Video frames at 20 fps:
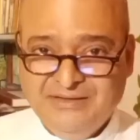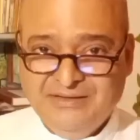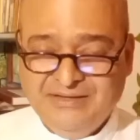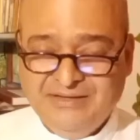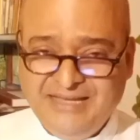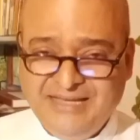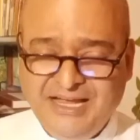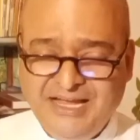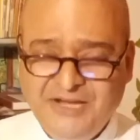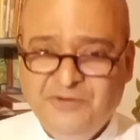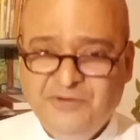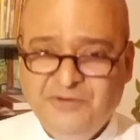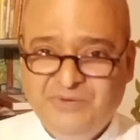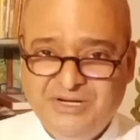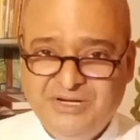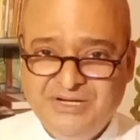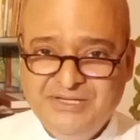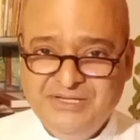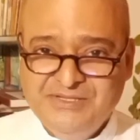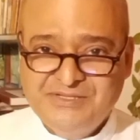In other
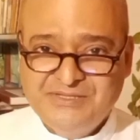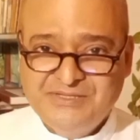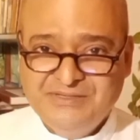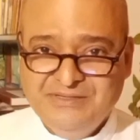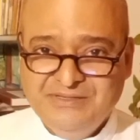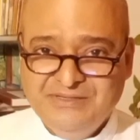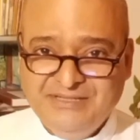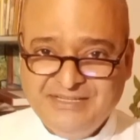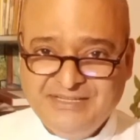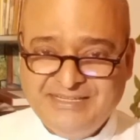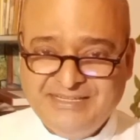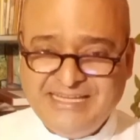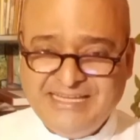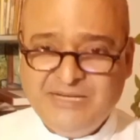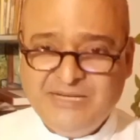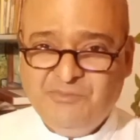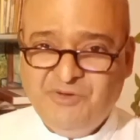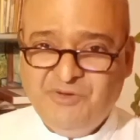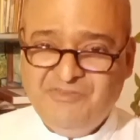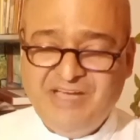words, the
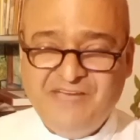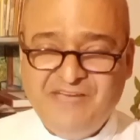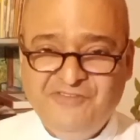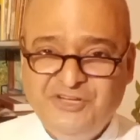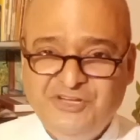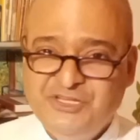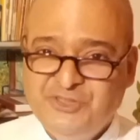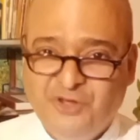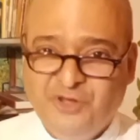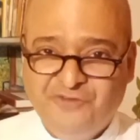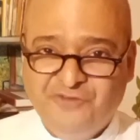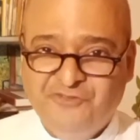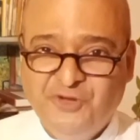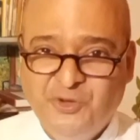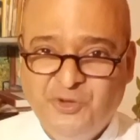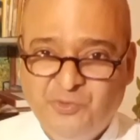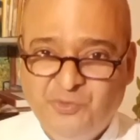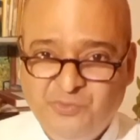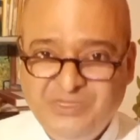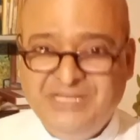kingdom of heaven is not for
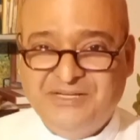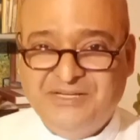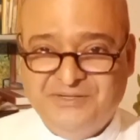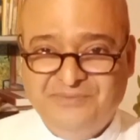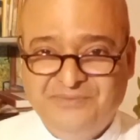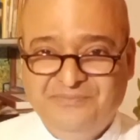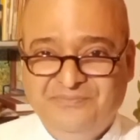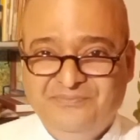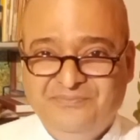the weak,